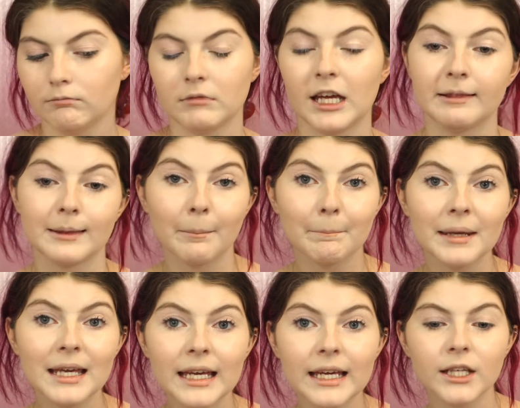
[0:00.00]
hit the
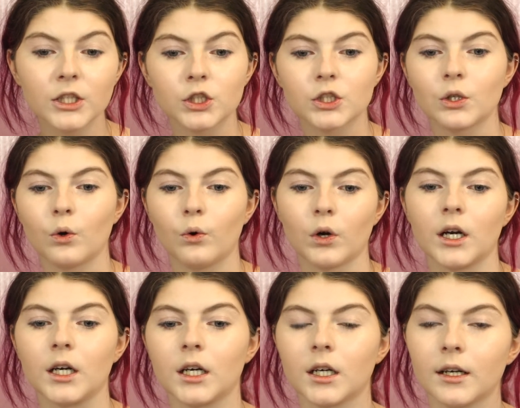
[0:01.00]
beach
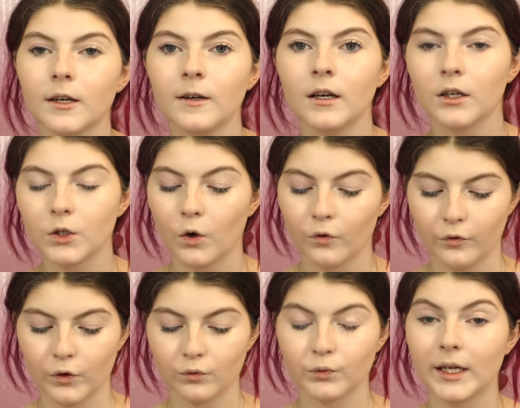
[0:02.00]
or go
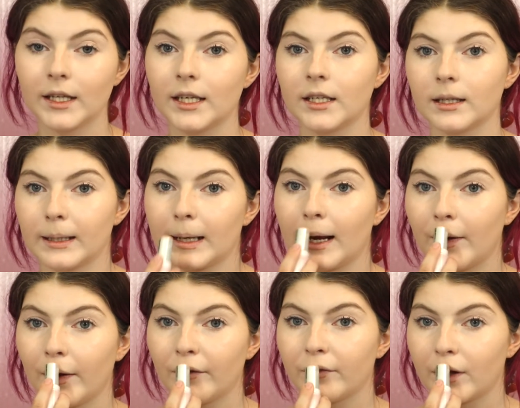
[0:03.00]
for really, like, I
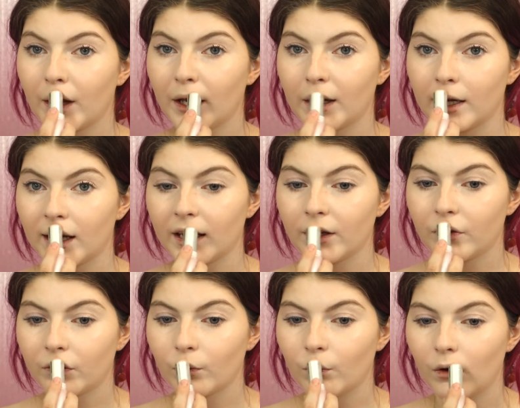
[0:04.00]
have a
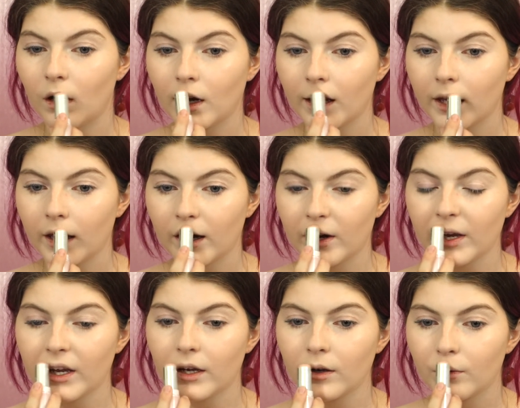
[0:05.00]
nice walking
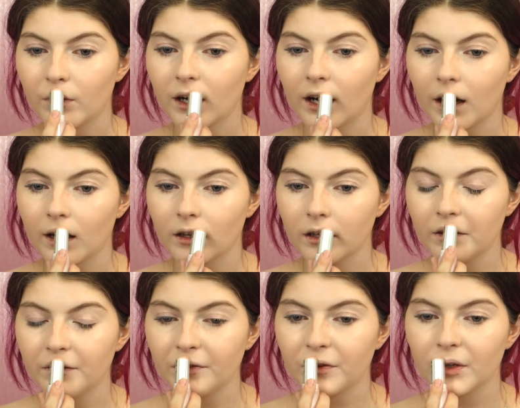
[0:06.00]
area where I
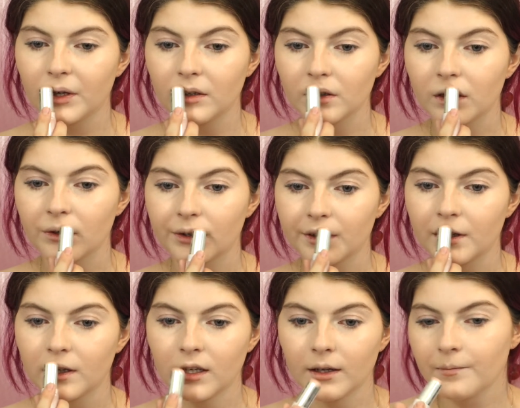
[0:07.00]
live, so I'll go and
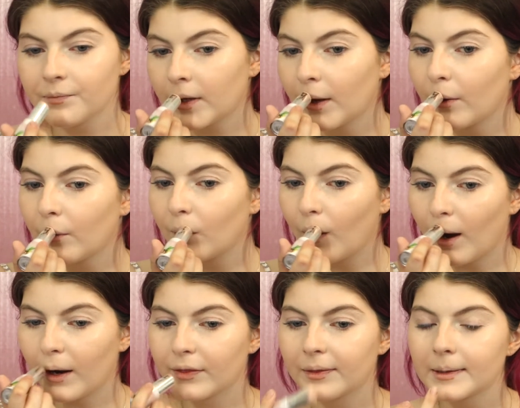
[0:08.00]

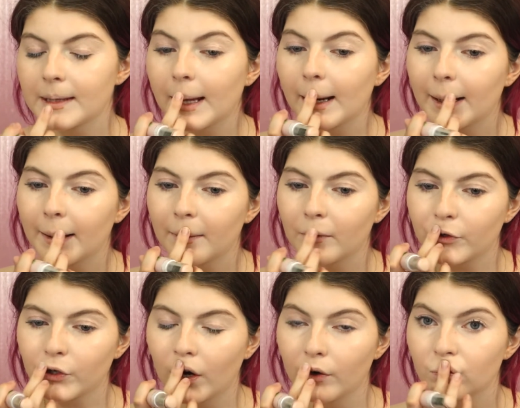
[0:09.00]
walk there,
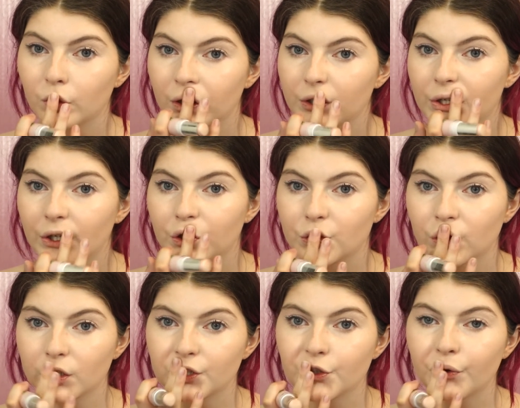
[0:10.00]
which I really
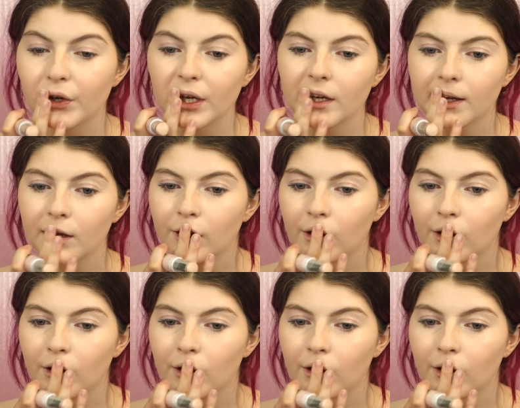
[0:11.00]
enjoy doing.